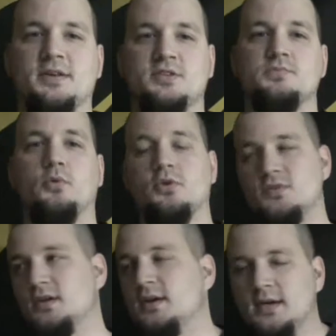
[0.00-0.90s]
message
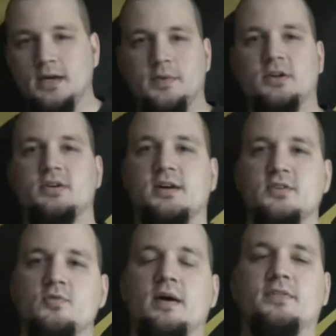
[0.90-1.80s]
boards. Here to talk
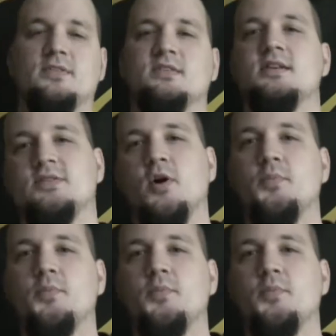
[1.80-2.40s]
to you about the season